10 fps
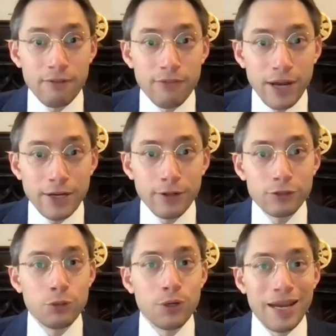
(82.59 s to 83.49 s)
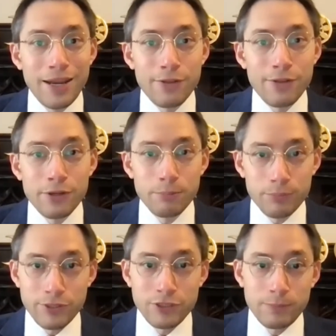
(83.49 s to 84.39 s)
vital to our eighth
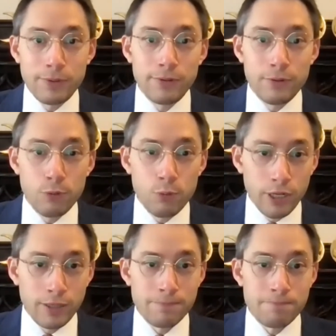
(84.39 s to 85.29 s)
principle work.